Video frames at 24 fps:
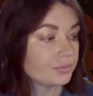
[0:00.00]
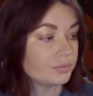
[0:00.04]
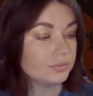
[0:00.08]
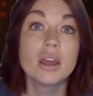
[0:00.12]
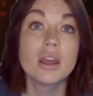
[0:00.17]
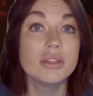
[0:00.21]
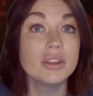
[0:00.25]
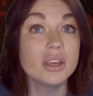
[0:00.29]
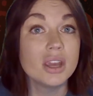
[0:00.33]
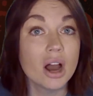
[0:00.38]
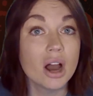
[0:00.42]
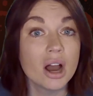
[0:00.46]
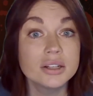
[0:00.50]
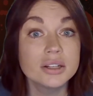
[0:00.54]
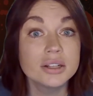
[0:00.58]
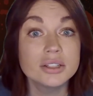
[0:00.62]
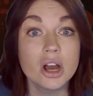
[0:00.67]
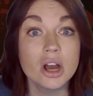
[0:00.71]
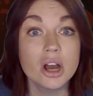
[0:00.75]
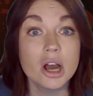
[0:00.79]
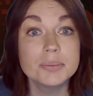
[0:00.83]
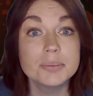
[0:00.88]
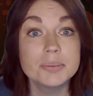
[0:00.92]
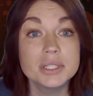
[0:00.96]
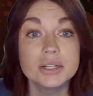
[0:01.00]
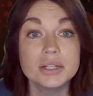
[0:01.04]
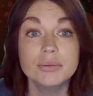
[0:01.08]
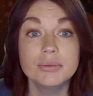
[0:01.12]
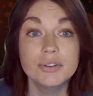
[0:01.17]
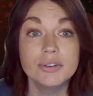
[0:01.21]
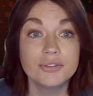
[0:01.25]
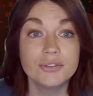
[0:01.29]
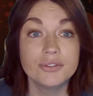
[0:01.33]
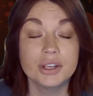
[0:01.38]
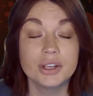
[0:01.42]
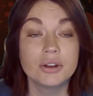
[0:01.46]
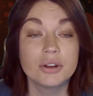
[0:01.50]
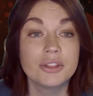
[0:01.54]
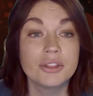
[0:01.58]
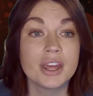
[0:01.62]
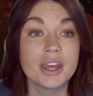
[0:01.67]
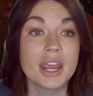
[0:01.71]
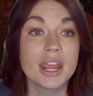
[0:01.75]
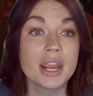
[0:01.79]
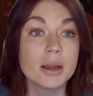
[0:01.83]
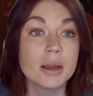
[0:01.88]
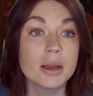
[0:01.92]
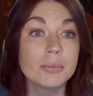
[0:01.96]
The autopsy revealed
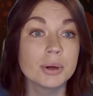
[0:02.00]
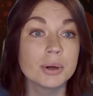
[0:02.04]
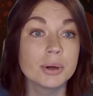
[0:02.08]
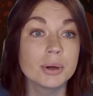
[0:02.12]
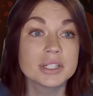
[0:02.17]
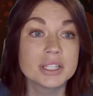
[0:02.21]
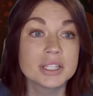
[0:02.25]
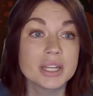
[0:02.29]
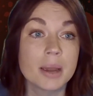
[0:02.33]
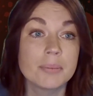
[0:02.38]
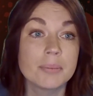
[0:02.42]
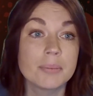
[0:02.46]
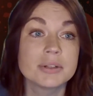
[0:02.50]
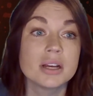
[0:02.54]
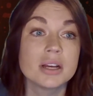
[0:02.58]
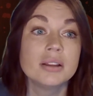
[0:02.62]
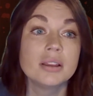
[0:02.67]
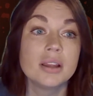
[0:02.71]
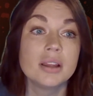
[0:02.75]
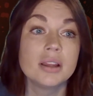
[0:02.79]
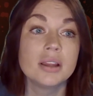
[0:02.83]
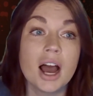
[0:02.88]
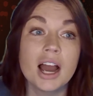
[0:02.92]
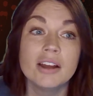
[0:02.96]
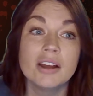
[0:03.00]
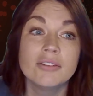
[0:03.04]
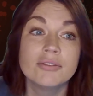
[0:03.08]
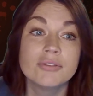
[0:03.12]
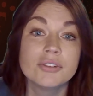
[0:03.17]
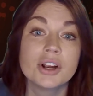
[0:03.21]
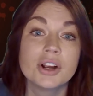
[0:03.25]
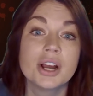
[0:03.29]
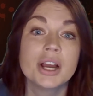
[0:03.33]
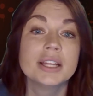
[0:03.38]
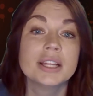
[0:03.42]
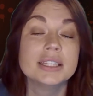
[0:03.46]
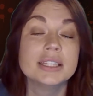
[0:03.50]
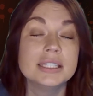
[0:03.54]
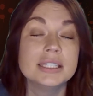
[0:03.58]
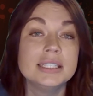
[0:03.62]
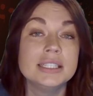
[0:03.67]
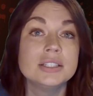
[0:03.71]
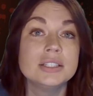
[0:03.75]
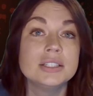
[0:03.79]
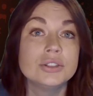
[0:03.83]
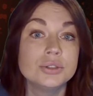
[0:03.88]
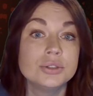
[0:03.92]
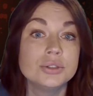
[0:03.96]
that Amber was kept alive for at
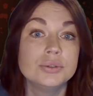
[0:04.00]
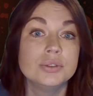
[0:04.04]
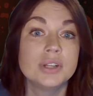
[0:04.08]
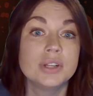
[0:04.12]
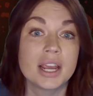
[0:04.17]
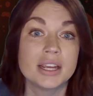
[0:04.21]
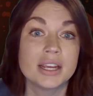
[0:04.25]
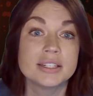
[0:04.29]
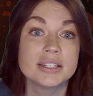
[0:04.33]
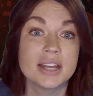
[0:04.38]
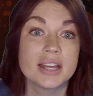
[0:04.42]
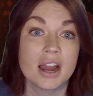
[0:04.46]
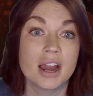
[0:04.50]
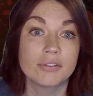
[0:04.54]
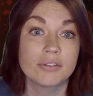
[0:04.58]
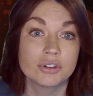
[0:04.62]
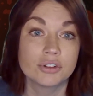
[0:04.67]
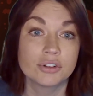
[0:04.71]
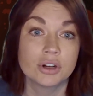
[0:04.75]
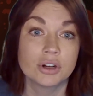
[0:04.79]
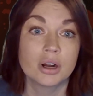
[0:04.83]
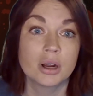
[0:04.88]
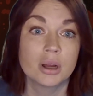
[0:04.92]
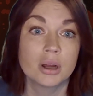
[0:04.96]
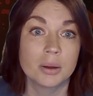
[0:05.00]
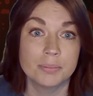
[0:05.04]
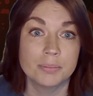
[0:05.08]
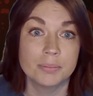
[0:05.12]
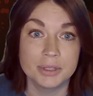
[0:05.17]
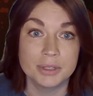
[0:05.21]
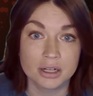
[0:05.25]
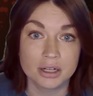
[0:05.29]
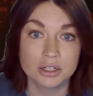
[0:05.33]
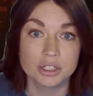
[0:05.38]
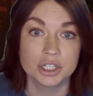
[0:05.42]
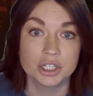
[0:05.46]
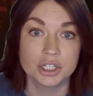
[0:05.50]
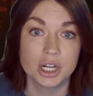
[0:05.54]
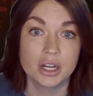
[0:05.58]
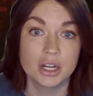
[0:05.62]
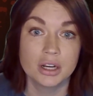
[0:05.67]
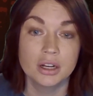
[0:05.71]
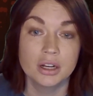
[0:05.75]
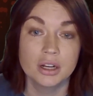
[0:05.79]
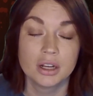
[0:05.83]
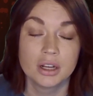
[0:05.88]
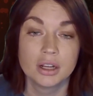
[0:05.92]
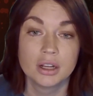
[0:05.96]
least 2 days after her
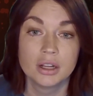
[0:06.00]
abduction.